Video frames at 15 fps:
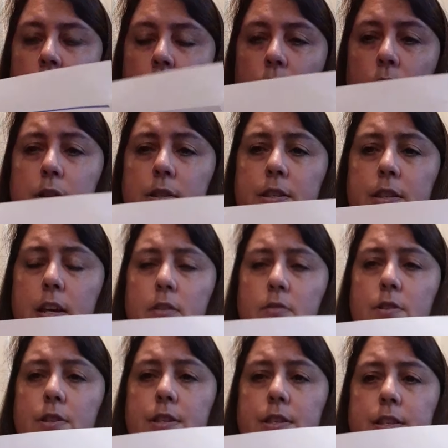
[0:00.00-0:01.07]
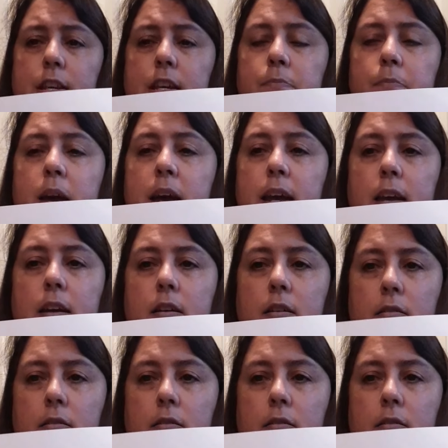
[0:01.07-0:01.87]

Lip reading: What sound does C make?